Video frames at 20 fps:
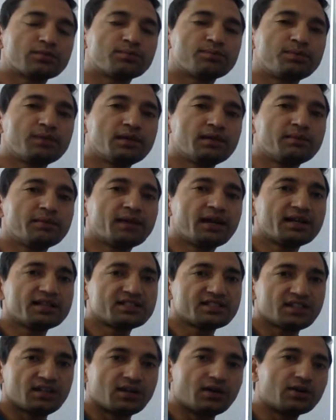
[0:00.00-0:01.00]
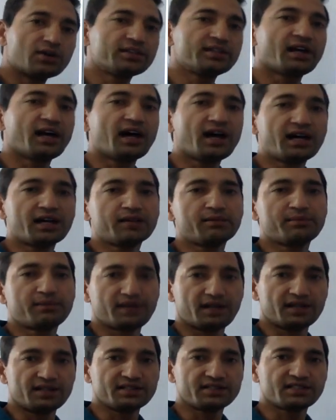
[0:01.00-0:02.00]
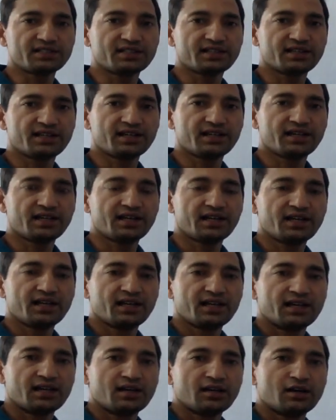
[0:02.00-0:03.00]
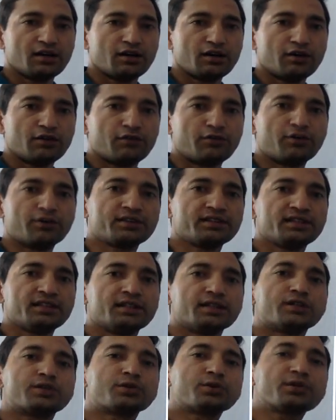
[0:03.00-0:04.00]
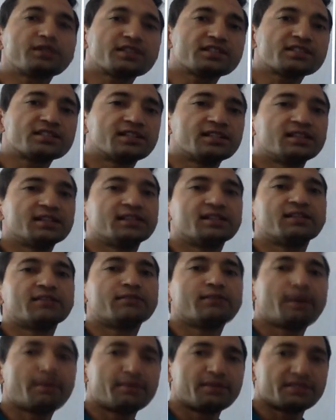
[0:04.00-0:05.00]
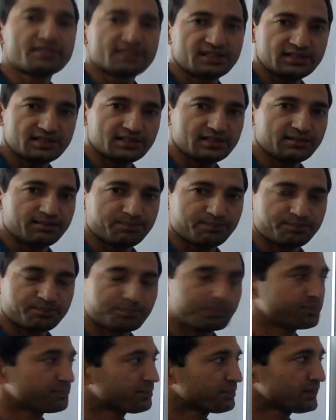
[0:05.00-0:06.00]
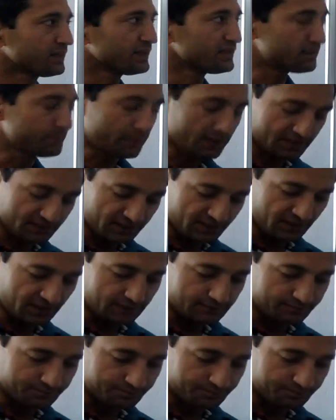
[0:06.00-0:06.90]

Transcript: P branch or the R branch for the rotational vibrational spectra.